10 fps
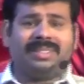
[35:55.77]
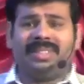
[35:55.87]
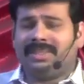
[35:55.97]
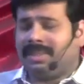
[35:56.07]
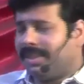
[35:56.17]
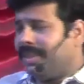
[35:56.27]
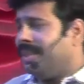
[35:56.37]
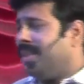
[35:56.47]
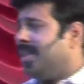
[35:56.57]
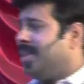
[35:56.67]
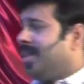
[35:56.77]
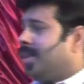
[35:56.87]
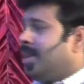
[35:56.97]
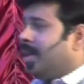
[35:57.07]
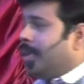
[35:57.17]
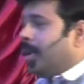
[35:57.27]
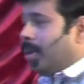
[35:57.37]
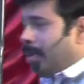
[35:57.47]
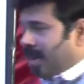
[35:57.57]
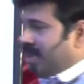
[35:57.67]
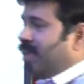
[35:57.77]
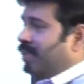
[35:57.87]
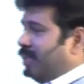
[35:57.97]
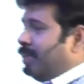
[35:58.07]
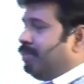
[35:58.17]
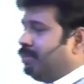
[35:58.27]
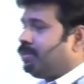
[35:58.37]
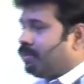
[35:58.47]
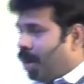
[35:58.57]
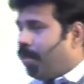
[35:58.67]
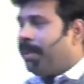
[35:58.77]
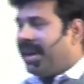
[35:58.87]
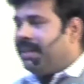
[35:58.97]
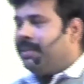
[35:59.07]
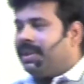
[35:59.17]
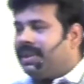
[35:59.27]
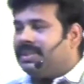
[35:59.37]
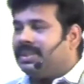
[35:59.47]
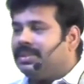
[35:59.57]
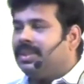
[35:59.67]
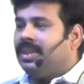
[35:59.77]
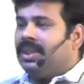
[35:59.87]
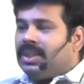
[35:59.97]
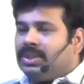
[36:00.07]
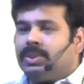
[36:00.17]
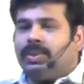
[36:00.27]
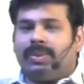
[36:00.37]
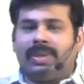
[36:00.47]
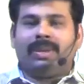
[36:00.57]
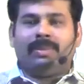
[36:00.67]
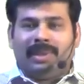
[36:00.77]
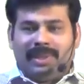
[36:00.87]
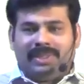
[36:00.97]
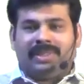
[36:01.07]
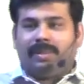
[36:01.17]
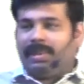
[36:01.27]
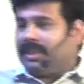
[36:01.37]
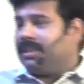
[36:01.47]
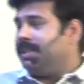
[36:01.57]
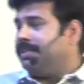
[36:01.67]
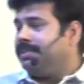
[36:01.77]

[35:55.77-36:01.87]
These are the drawbacks of manual testing. To overcome all these drawbacks,